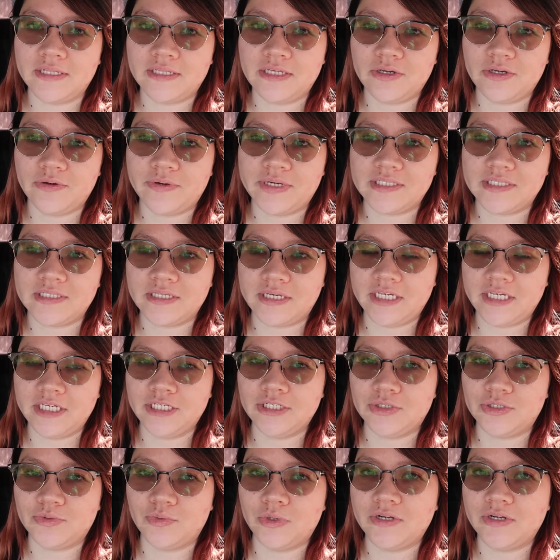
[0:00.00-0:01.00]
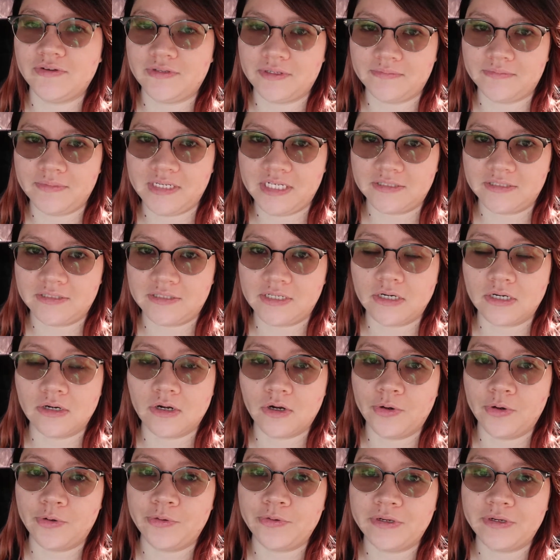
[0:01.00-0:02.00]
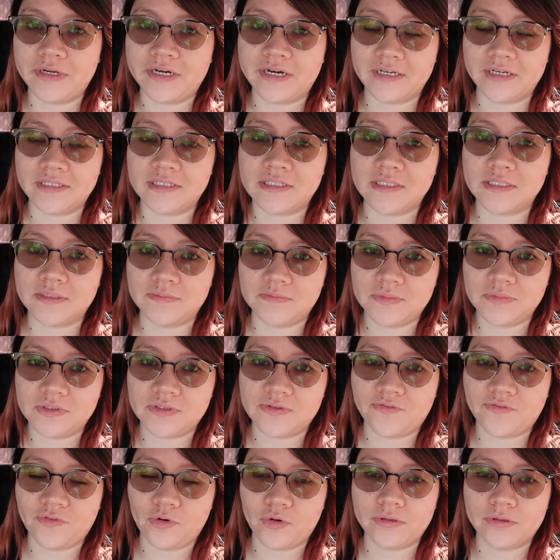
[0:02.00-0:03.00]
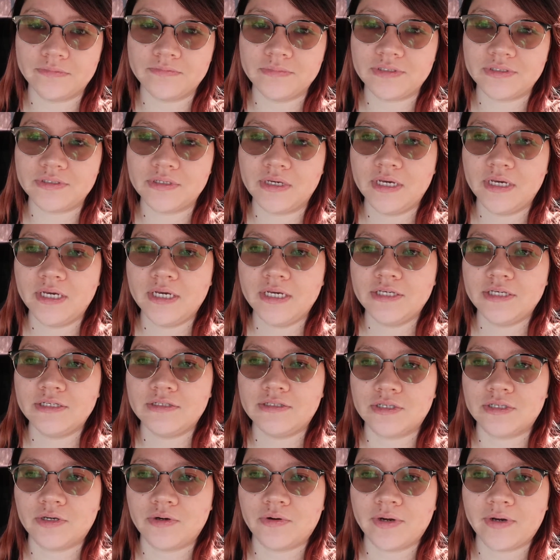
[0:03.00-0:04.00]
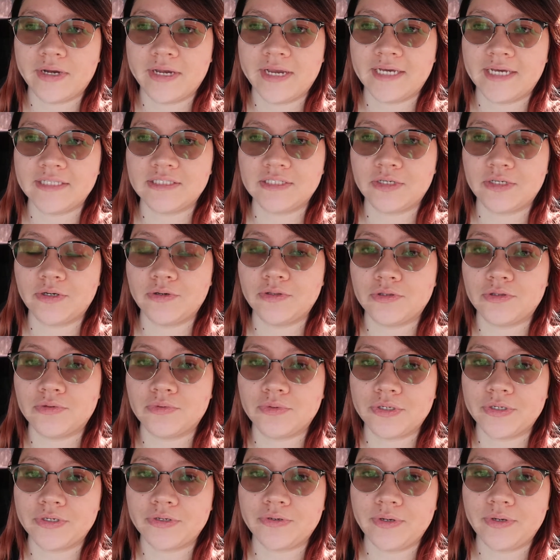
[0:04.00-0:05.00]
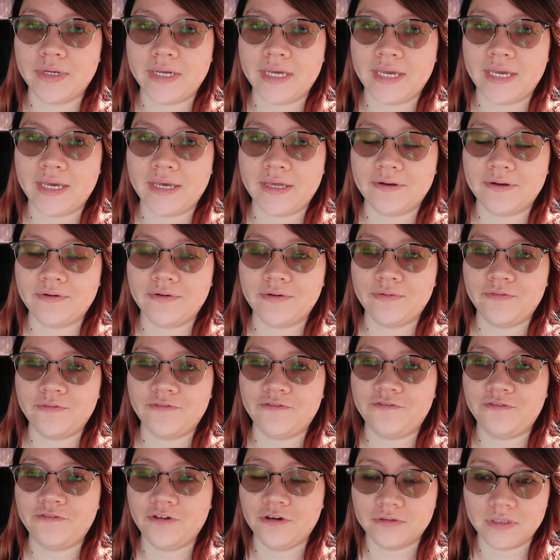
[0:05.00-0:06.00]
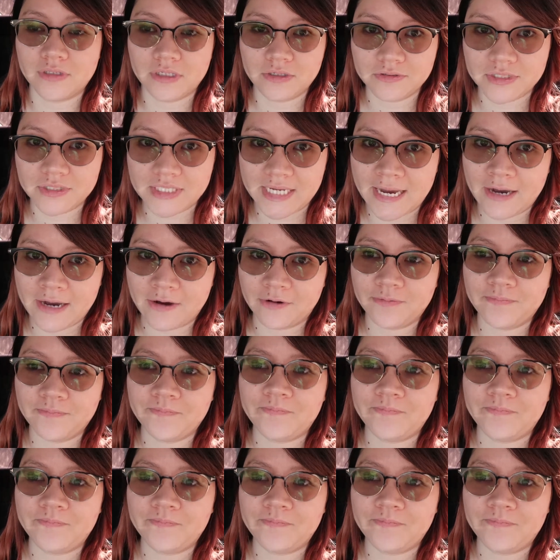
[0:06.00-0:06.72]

of the US, each one of them needs their own customs forms. So I had to go through and fill those out.